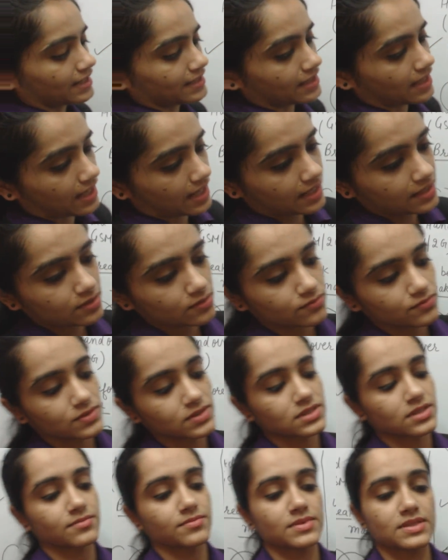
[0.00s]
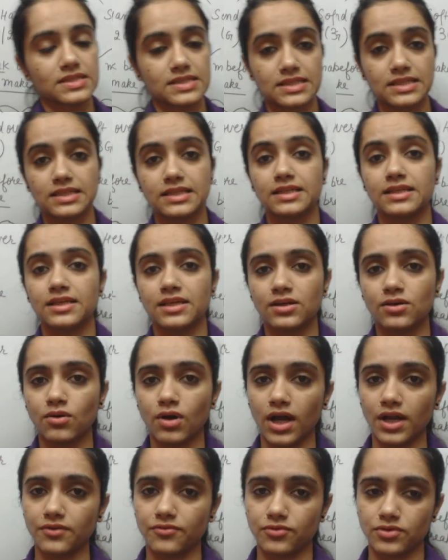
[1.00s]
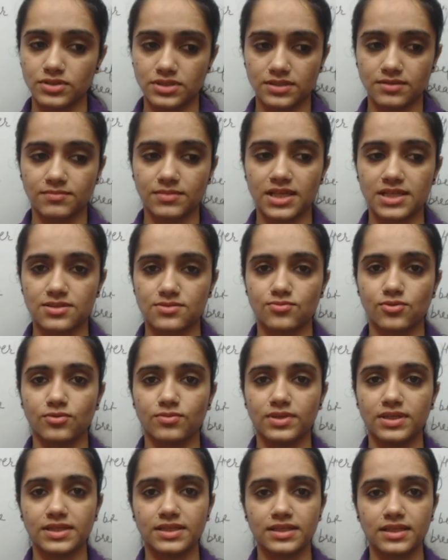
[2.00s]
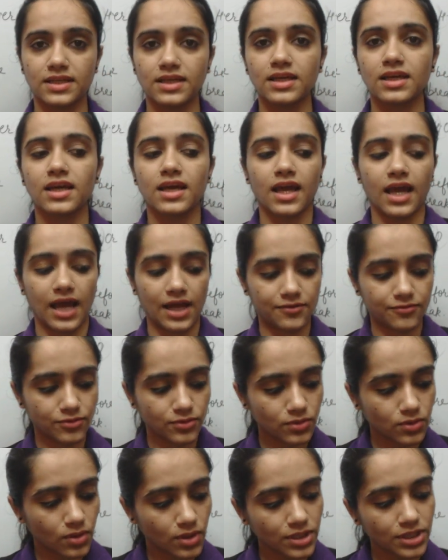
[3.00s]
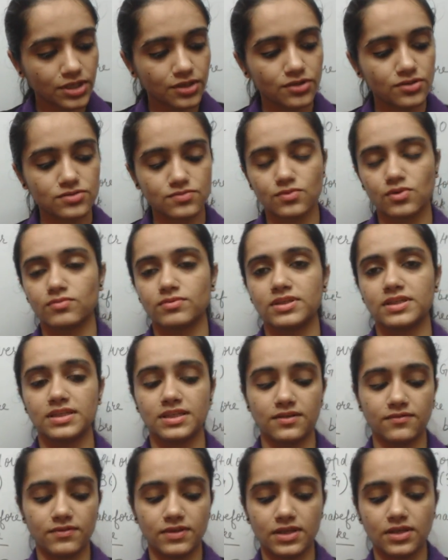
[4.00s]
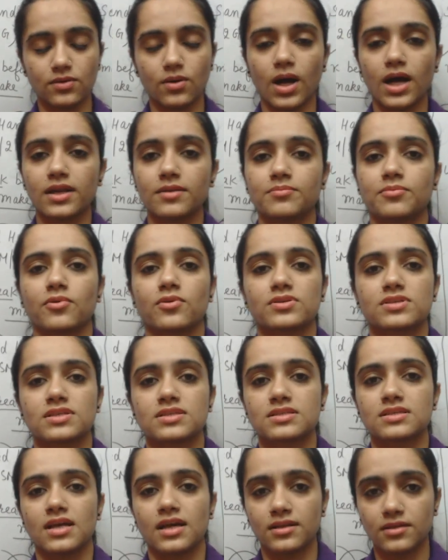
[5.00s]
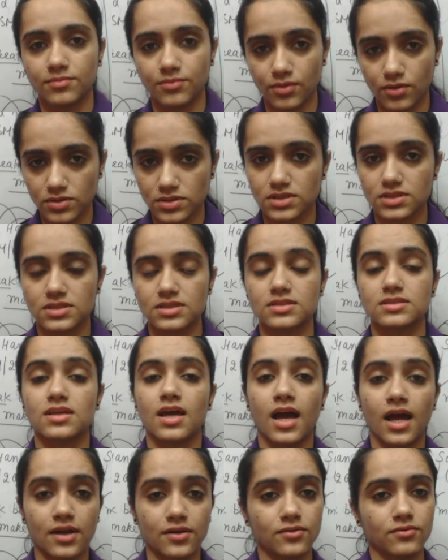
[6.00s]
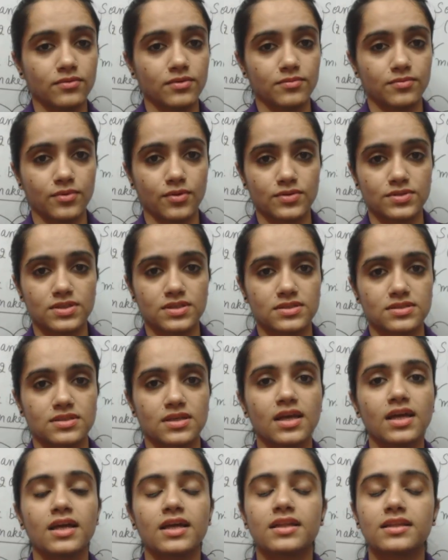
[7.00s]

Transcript: and handovers are basically required for seamless mobility and for continuous mobility we require a process and the process is handover process